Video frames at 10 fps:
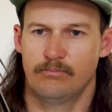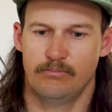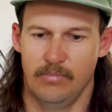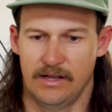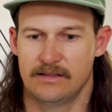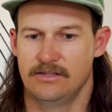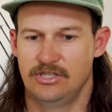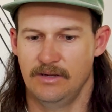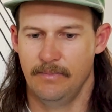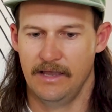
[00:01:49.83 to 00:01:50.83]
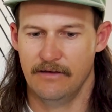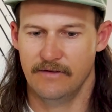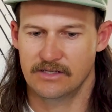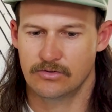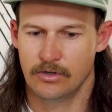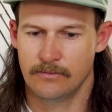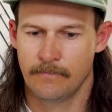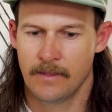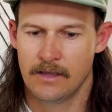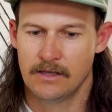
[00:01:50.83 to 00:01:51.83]
like legit BFS rod.
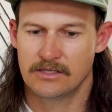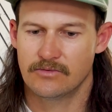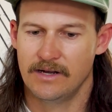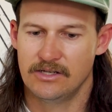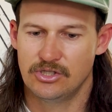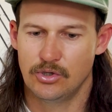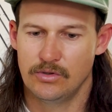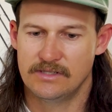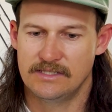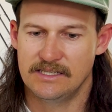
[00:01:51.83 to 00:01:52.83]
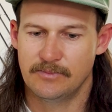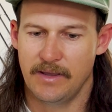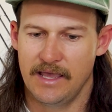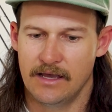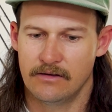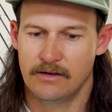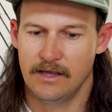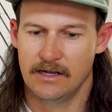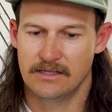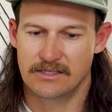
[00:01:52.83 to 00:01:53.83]
It's rated 2 to 6 pound,
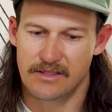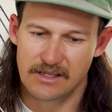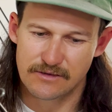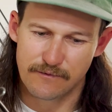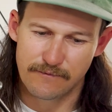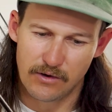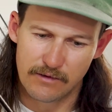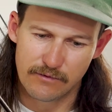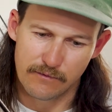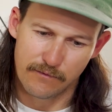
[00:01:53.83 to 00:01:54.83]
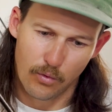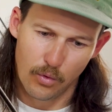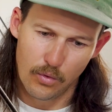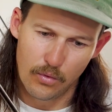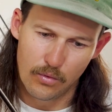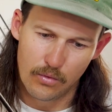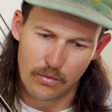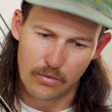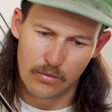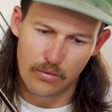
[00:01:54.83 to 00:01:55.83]
and I think it's 5'4".
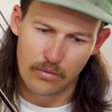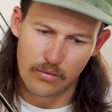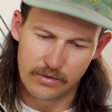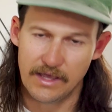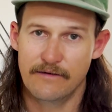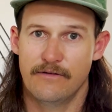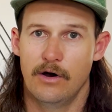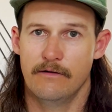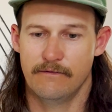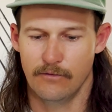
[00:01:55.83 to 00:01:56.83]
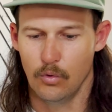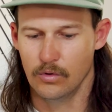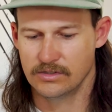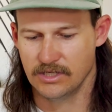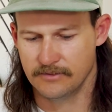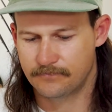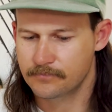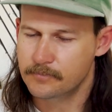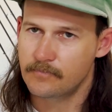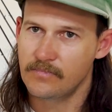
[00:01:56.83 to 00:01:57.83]
Yeah, 5'4". So
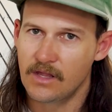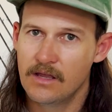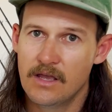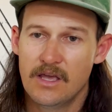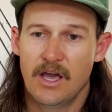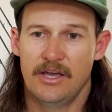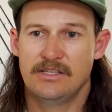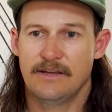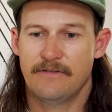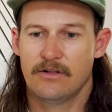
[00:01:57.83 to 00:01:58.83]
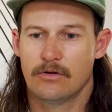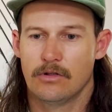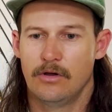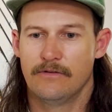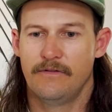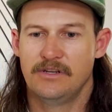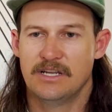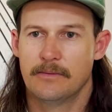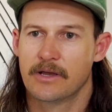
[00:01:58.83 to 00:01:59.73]
I use that fella a lot for fishing out of my